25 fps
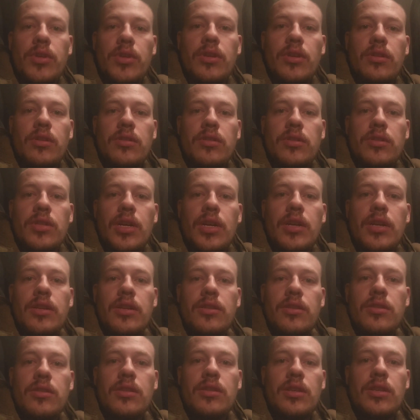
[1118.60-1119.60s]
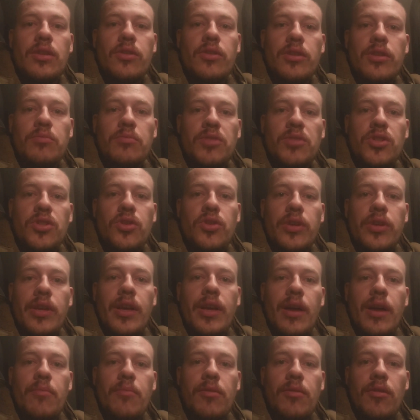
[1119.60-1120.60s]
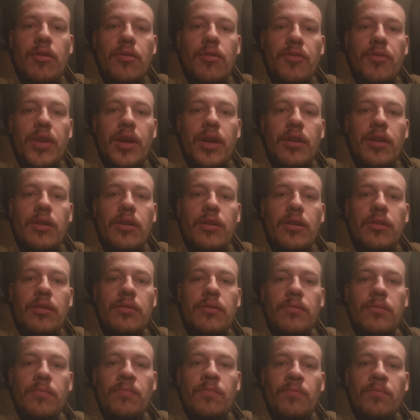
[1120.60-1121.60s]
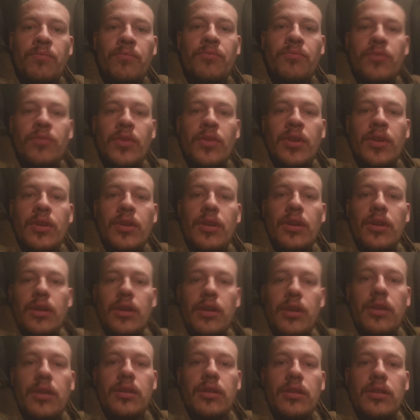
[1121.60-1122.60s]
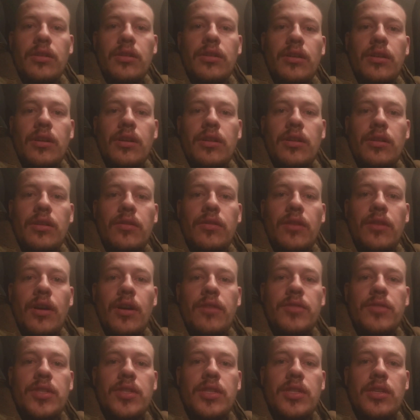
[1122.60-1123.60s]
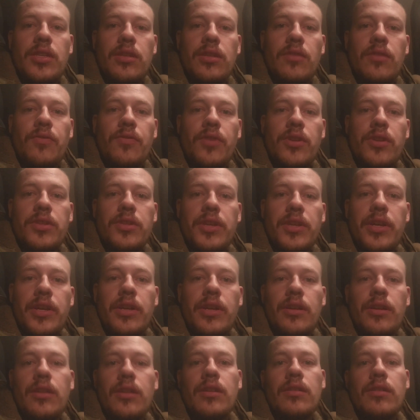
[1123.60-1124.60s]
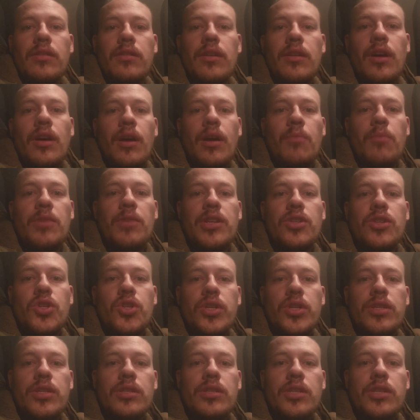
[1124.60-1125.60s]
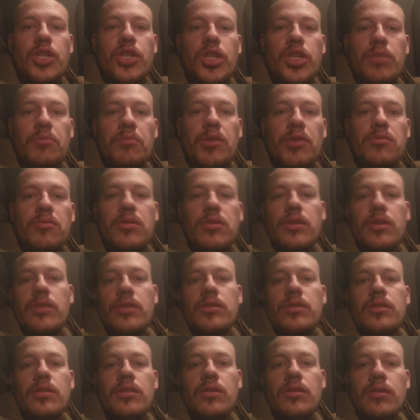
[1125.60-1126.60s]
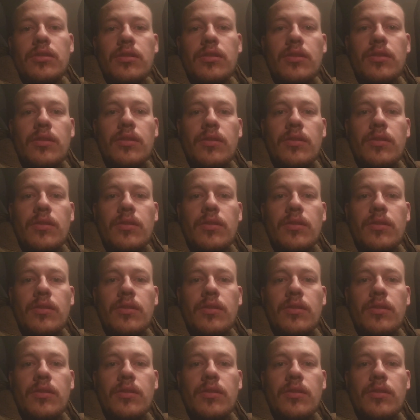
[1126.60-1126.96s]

because that is the Christmas tree capital of Canada. And I've seen firsthand how many trees they ship out there, so